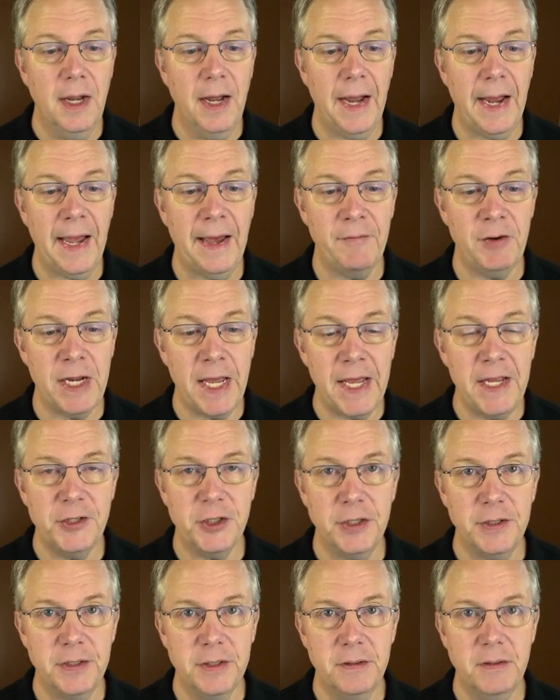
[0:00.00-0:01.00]
I have an
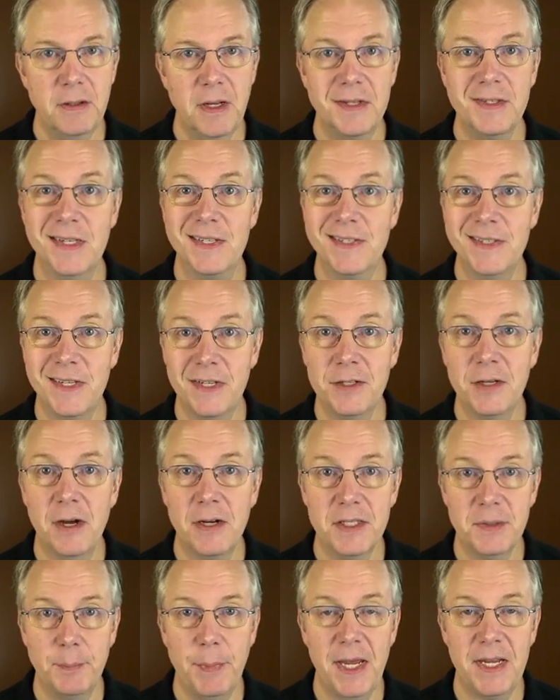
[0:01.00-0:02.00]
agent, it's a
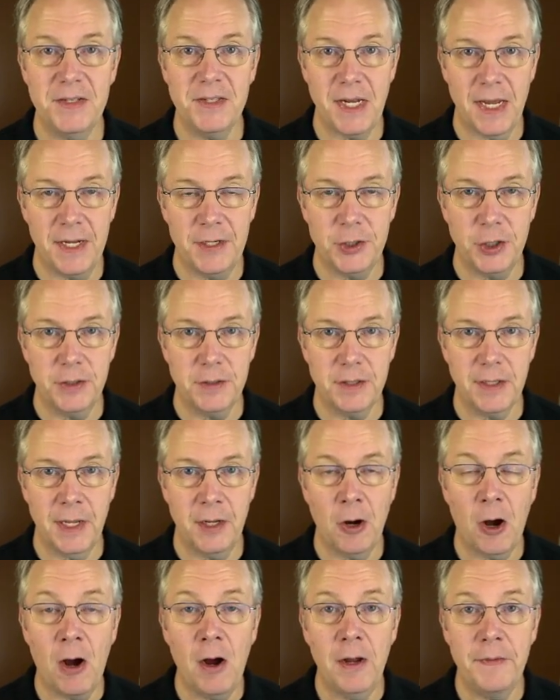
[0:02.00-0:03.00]
CentOS-based agent,
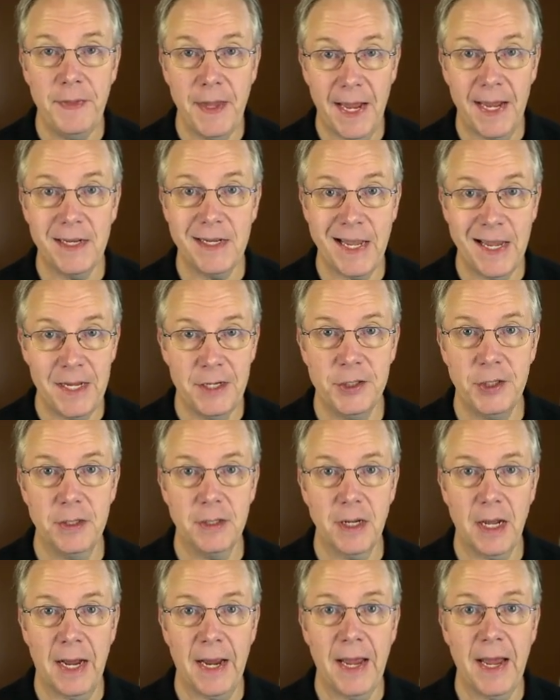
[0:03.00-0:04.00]
and on that
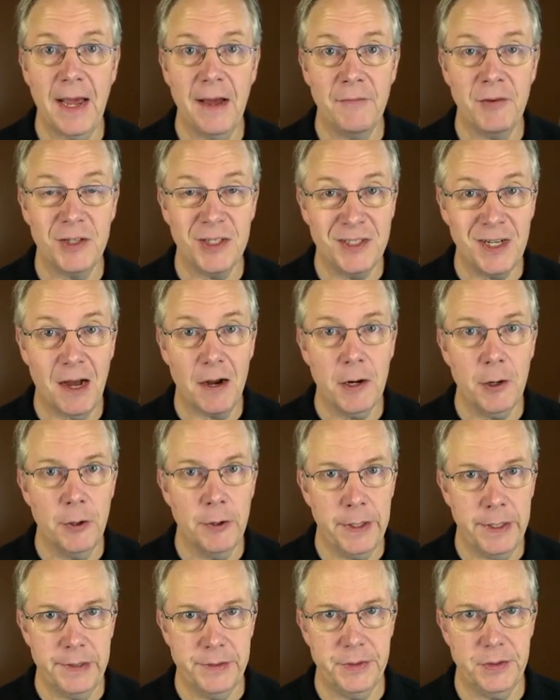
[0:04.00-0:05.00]
agent, I have
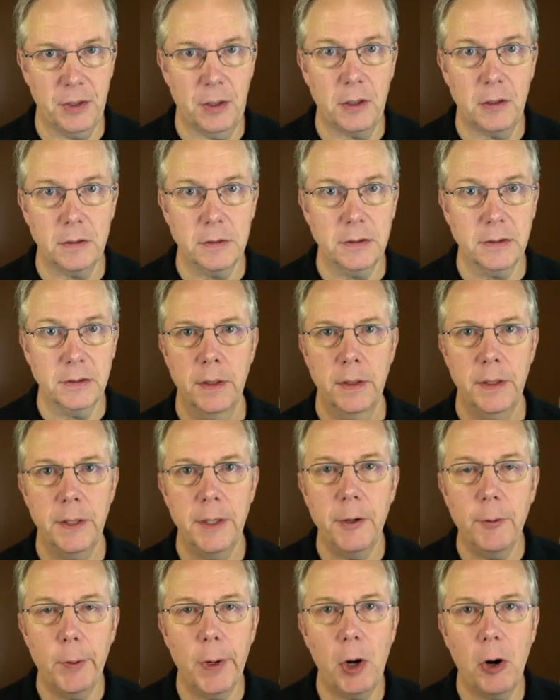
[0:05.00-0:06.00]
Docker installed.
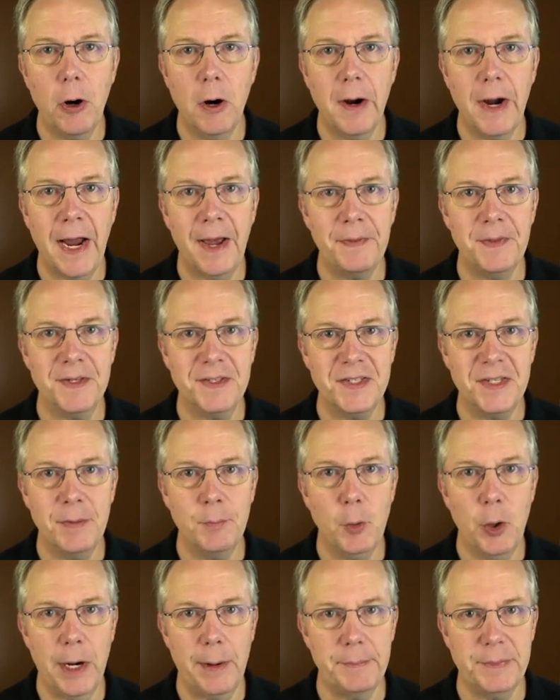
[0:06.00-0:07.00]
Here we are at the
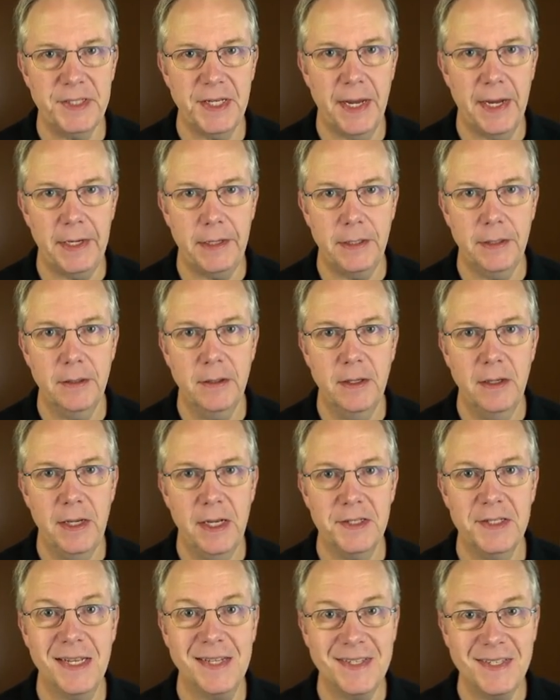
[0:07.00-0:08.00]
Semgrep site.
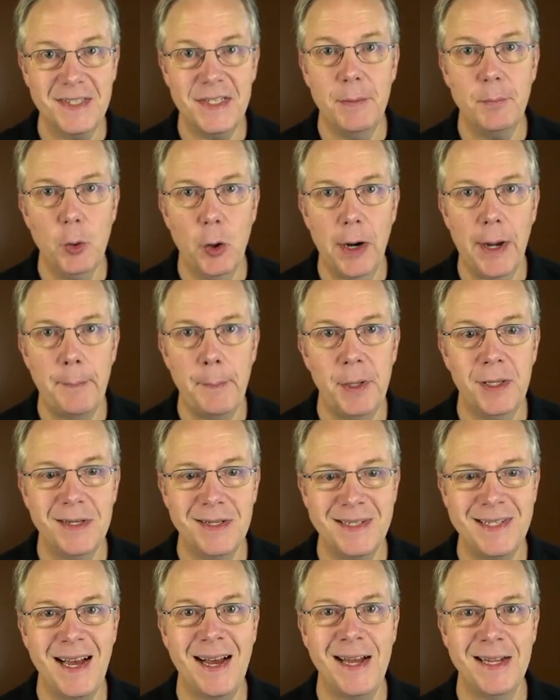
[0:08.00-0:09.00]
It's at
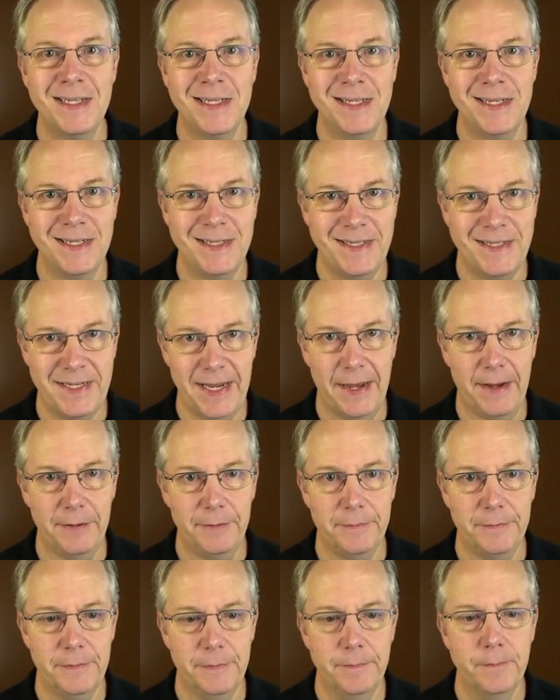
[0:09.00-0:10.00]

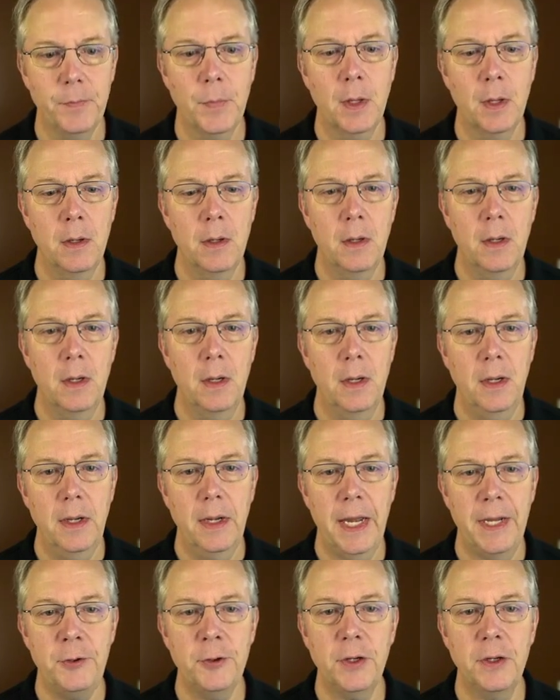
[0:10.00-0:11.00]
semgrep.dev.
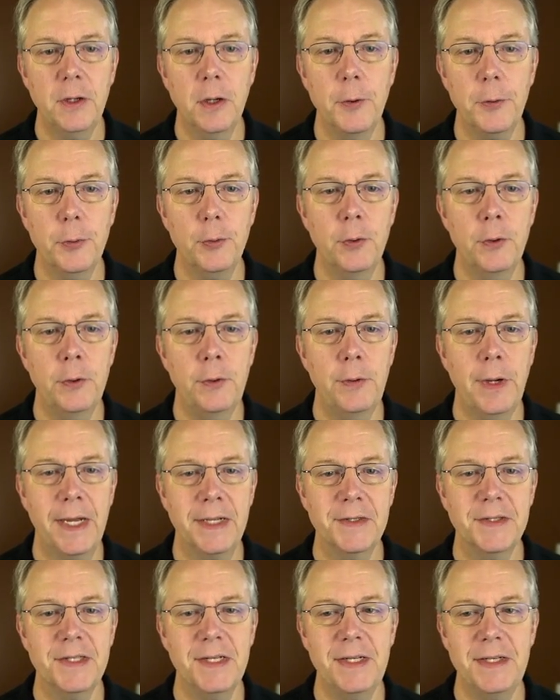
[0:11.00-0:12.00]
And you can go through
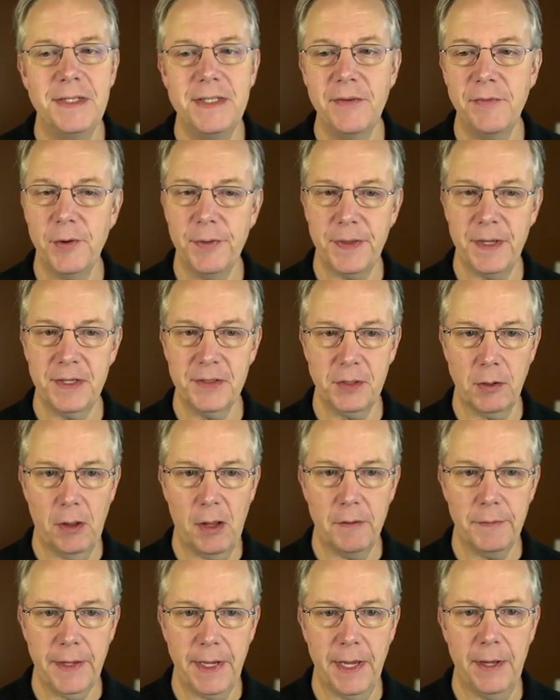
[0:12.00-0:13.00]
and see different things
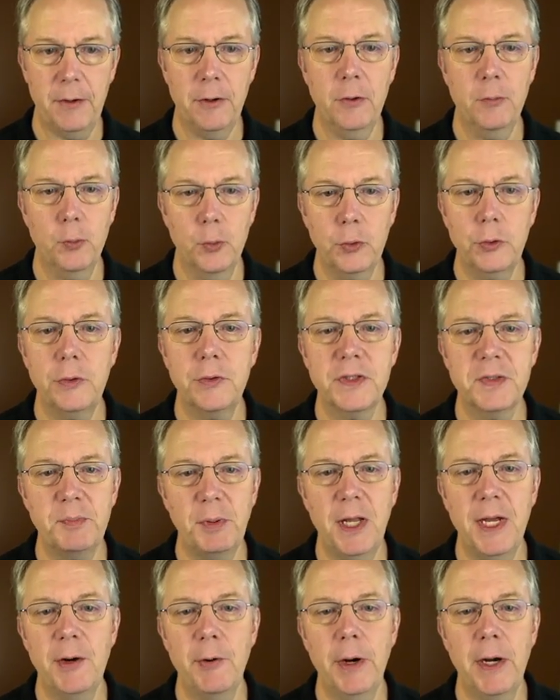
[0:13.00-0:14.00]
along the header, rules,
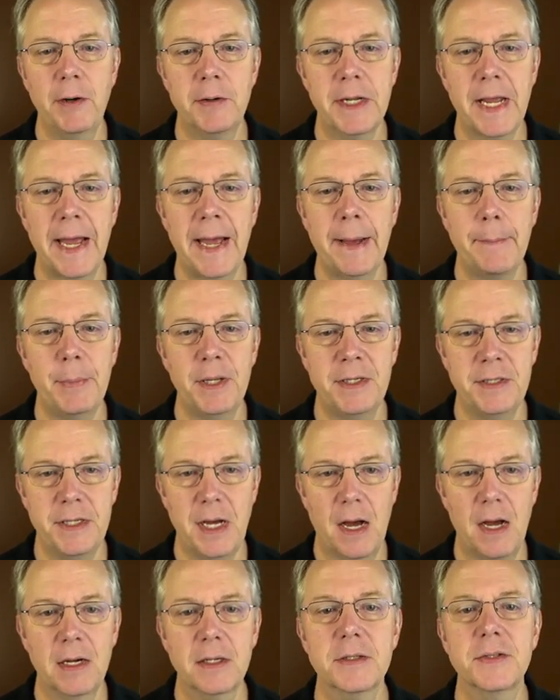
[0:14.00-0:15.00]
playground, app, and
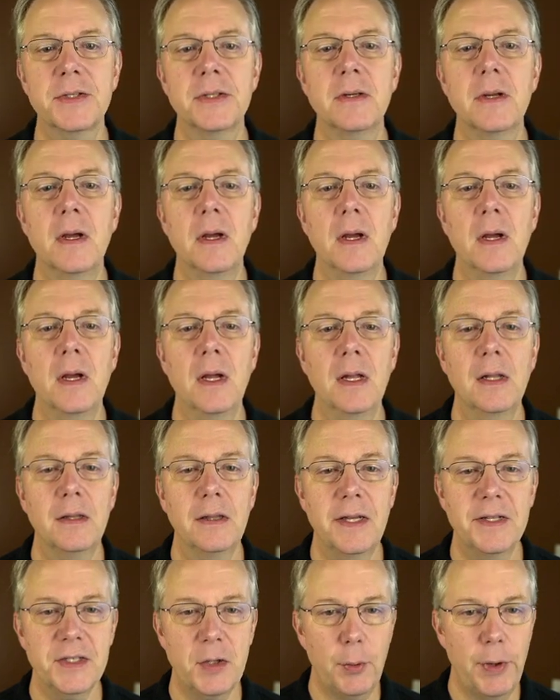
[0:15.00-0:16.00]
docs.
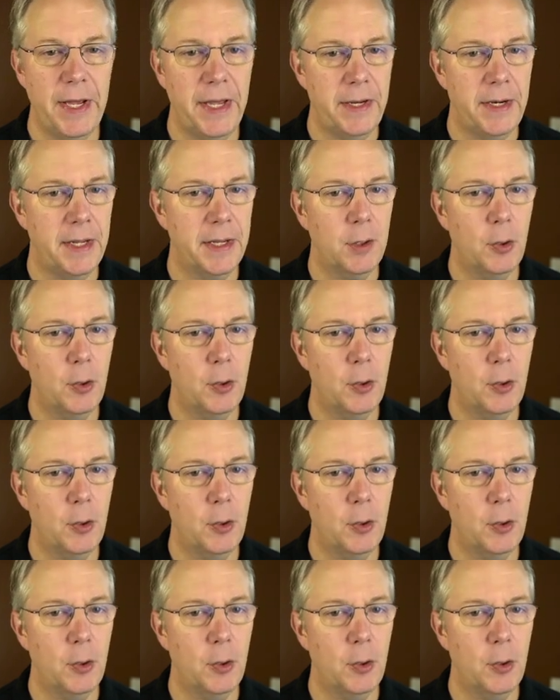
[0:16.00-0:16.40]
Let's go ahead and